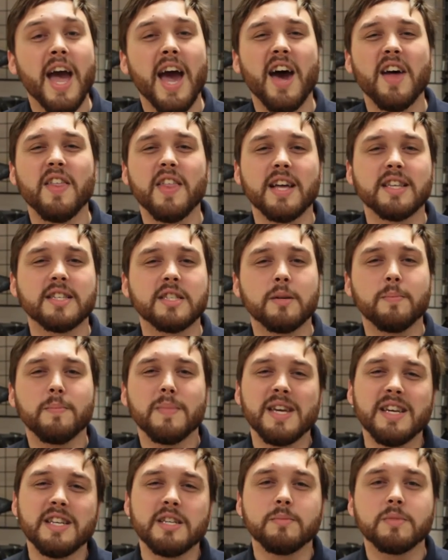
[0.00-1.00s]
and that sort of
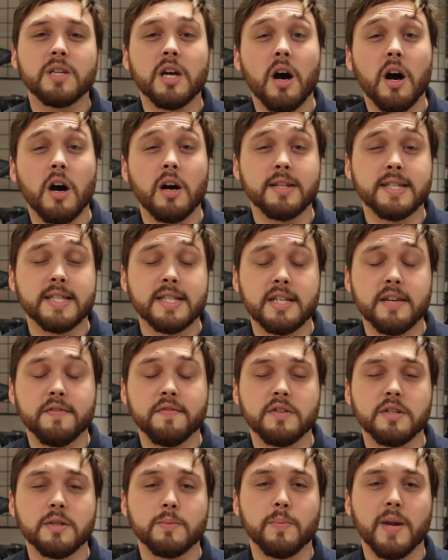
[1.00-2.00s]
medium to hard
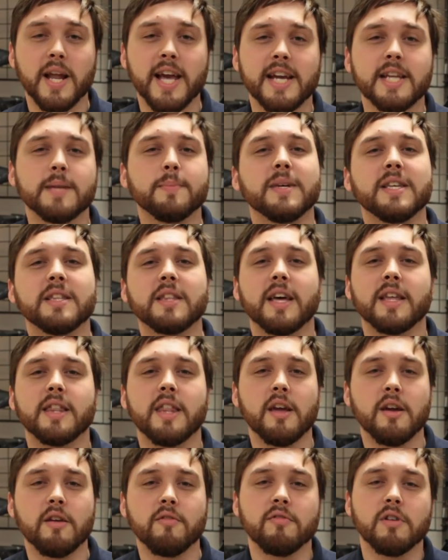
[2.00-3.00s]
stiffness blade means that
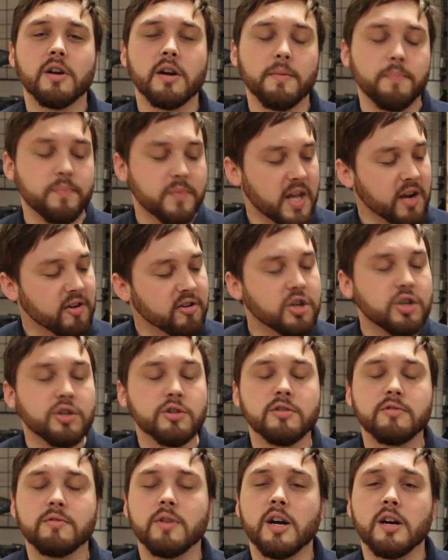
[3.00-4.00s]
they're
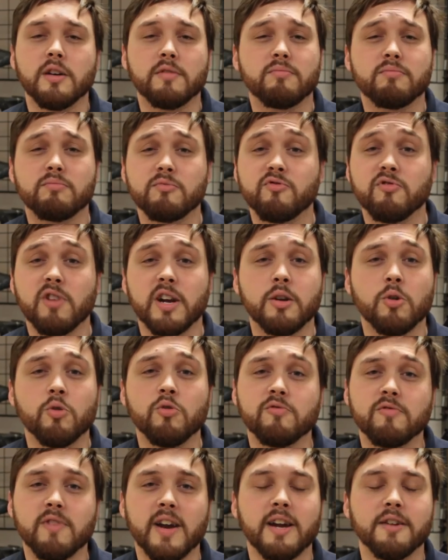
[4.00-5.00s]
a great
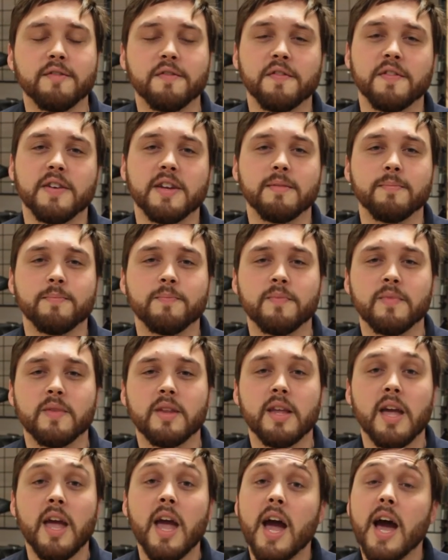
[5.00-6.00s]
all-round fin.
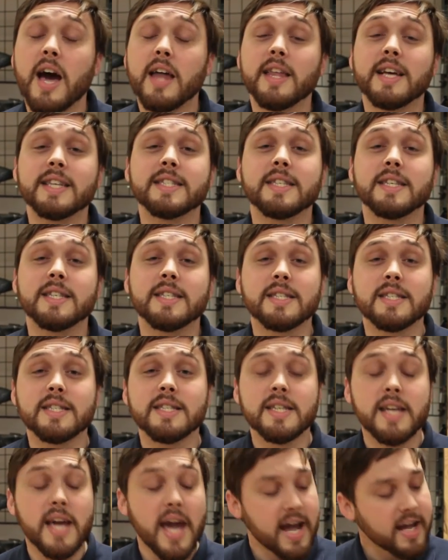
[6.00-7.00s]
And that's the
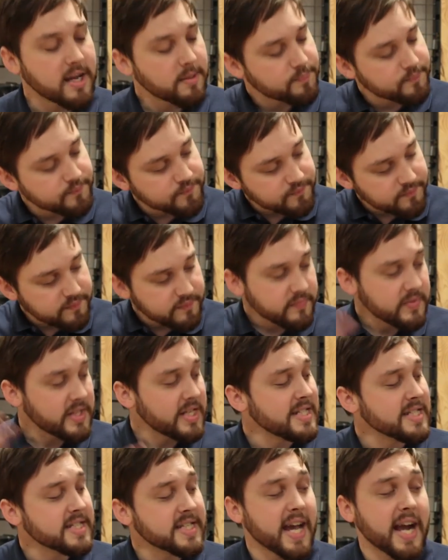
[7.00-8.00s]
Seac
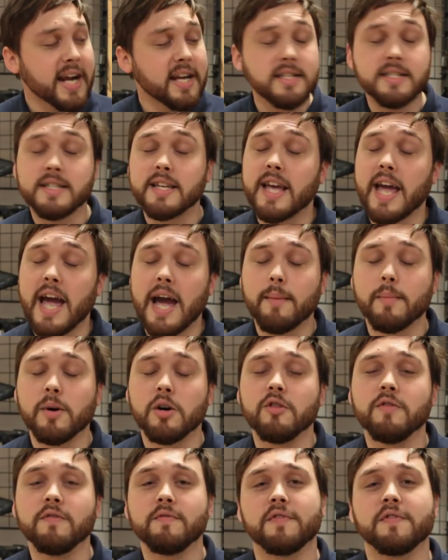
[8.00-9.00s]
Talent
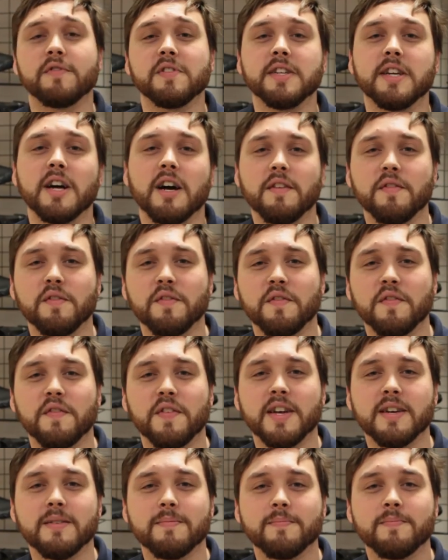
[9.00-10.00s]
Camo Freediving
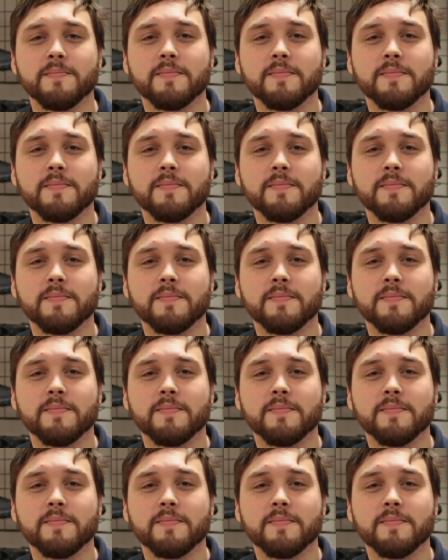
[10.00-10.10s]
Fin.